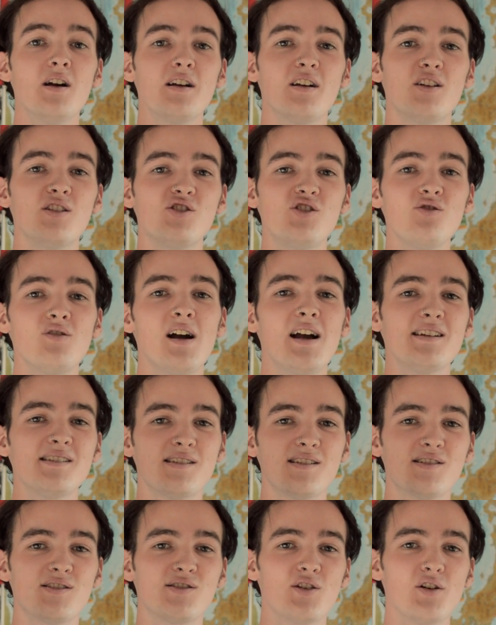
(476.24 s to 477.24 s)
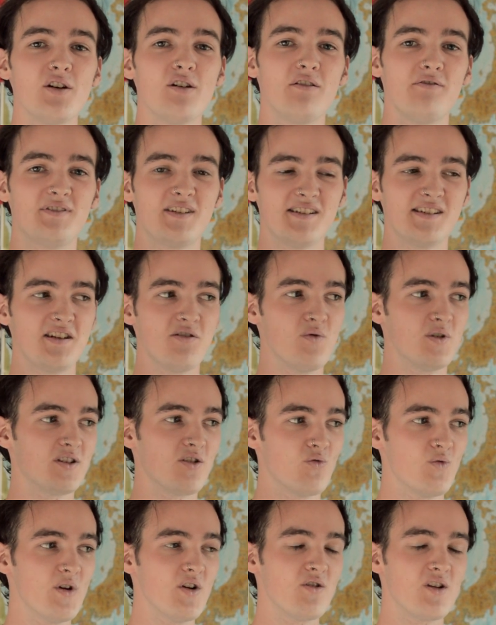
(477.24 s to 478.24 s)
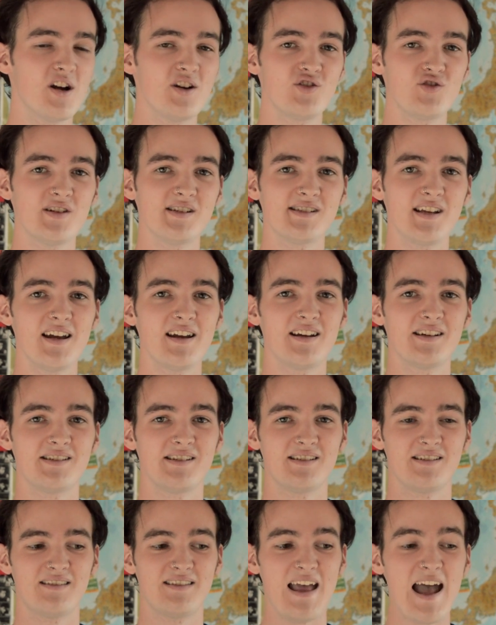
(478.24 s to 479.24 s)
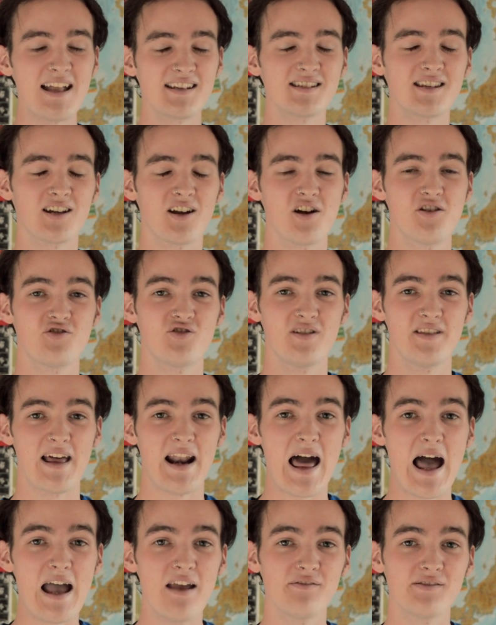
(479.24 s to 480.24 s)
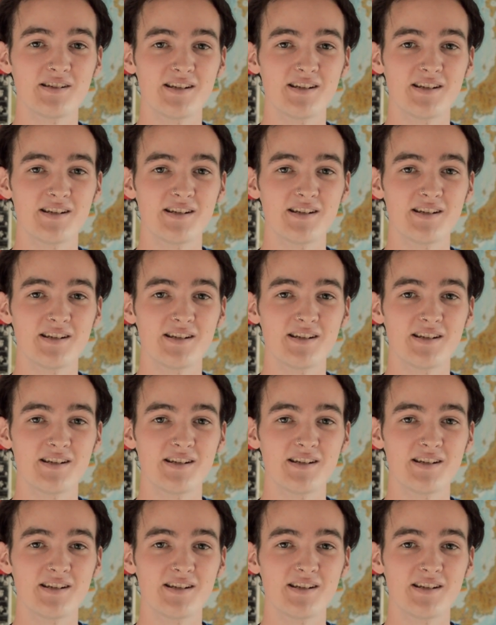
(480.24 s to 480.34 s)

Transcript: because you guys deserve to see what the real country's like, because that's the country that I've